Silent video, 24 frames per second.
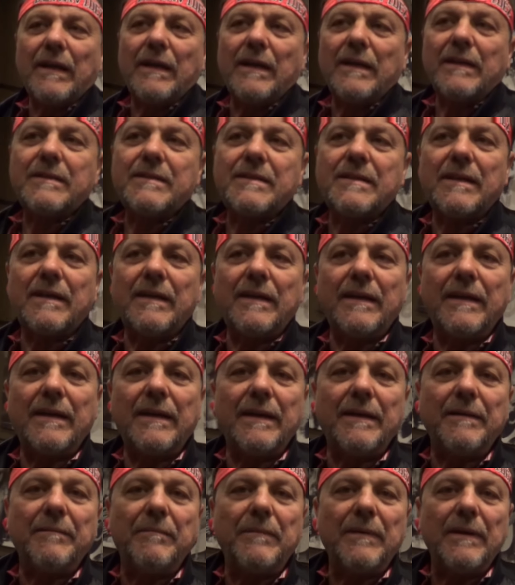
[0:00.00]
is
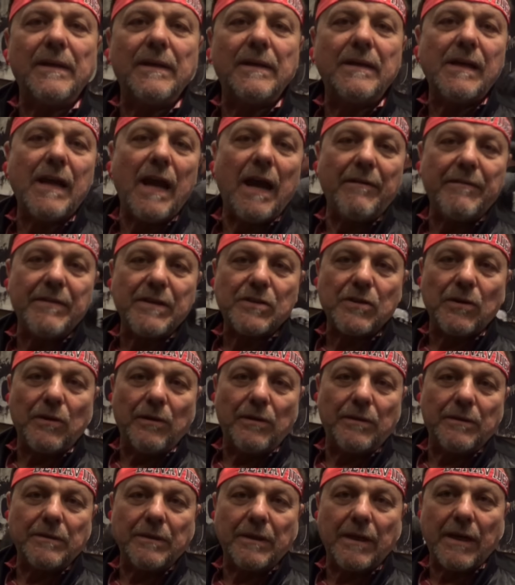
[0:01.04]
uh, um, he have his
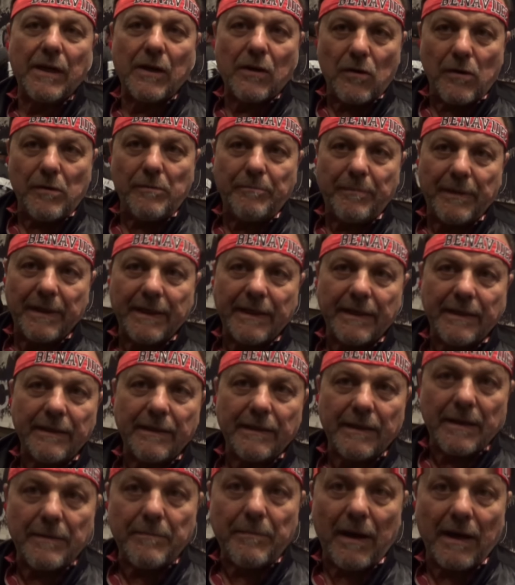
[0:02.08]
own uh,
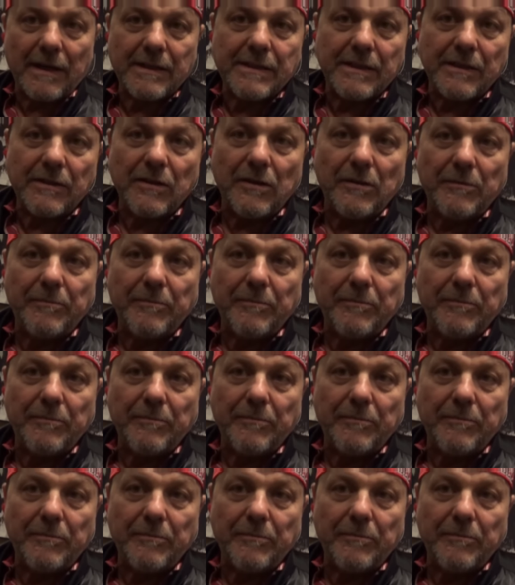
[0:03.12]
company, a boxing